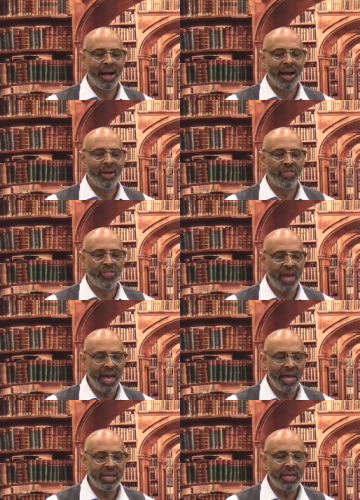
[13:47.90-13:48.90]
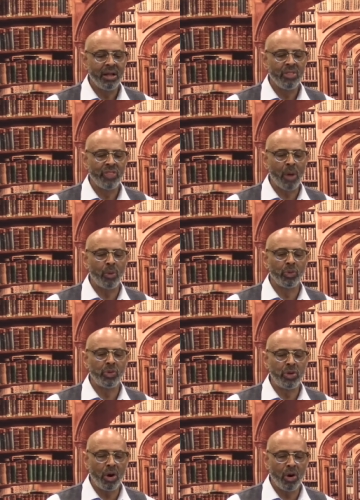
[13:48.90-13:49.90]
Then they will
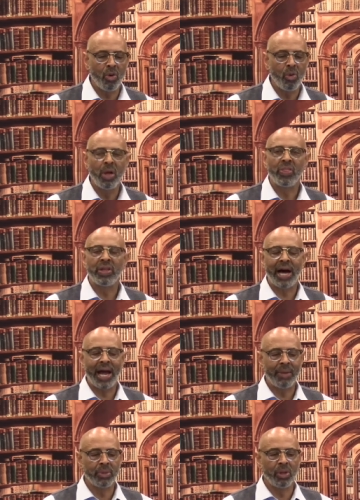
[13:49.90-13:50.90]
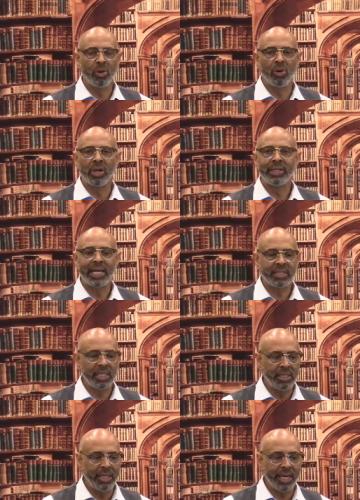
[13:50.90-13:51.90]
know that I am the Lord. That's
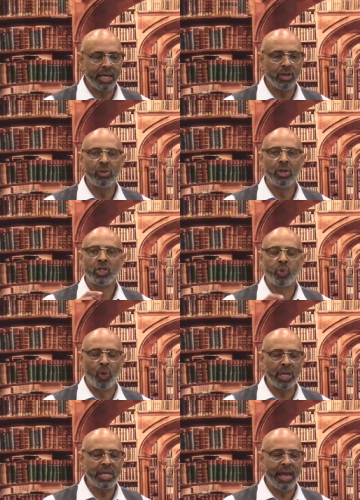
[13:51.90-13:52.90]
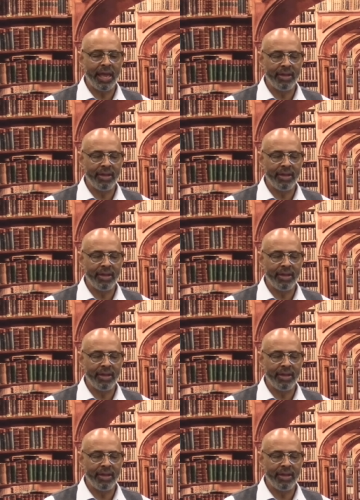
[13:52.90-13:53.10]
Ezekiel 28.